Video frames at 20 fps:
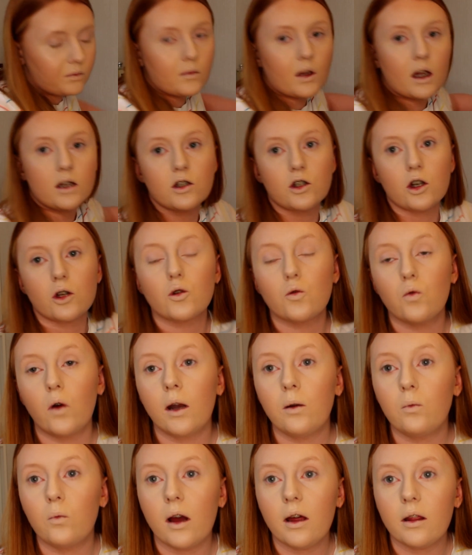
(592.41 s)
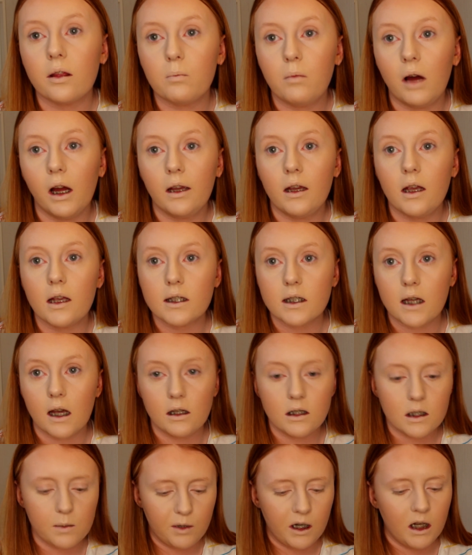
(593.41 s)
is just go in with my
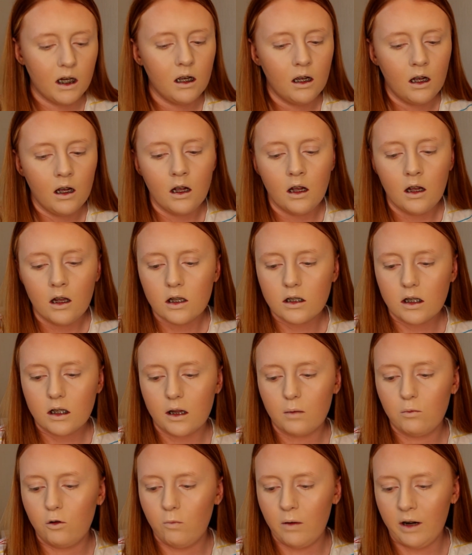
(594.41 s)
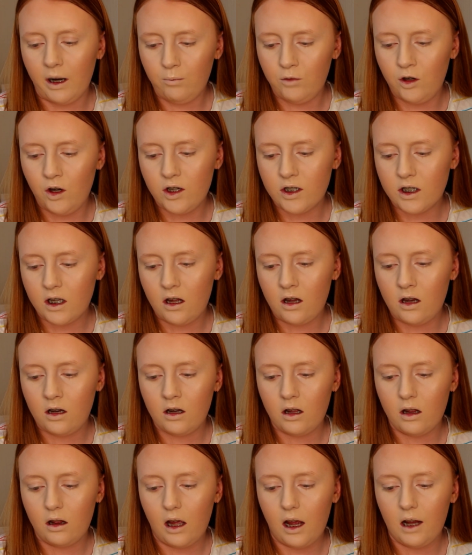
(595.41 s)
setting spray. So at the moment I'm
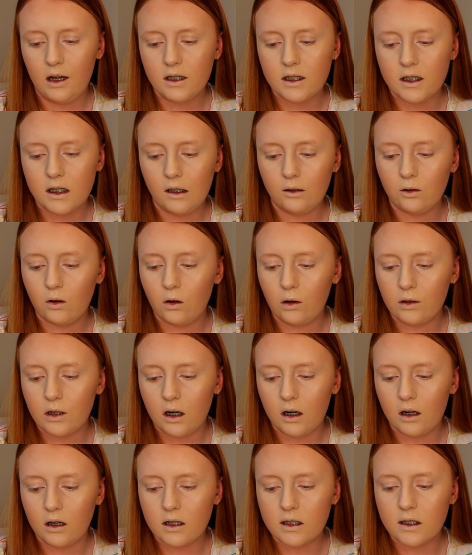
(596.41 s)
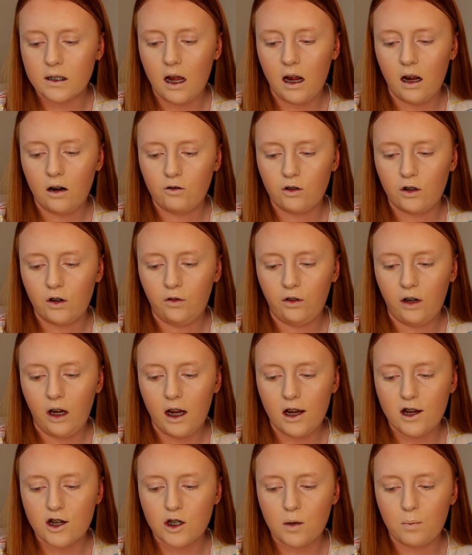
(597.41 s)
using the Estee Lauder Set and
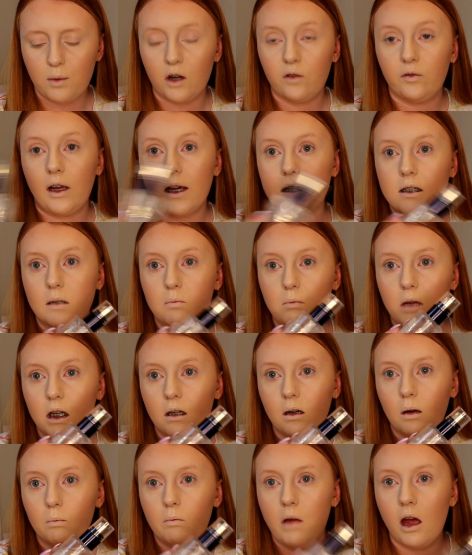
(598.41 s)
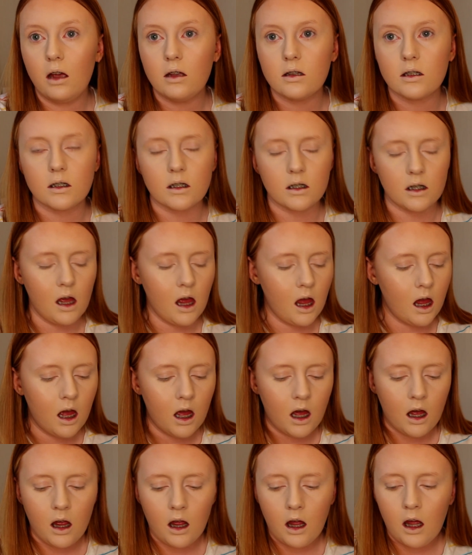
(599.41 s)
Refresh Perfecting Makeup Mist.
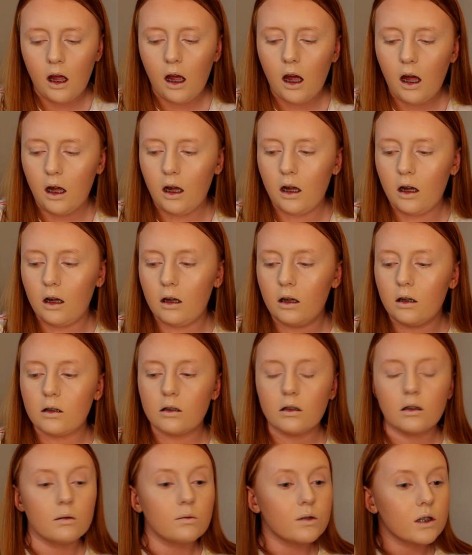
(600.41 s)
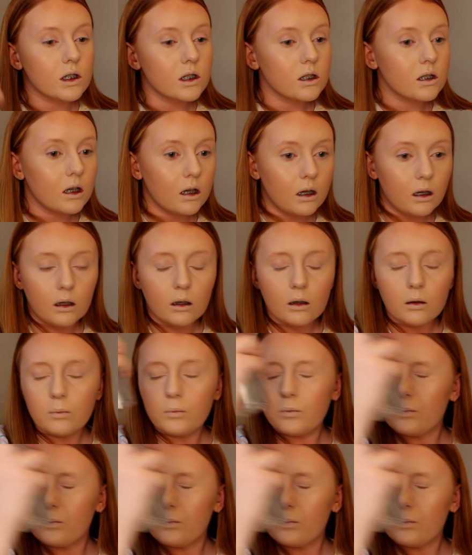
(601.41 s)
and just take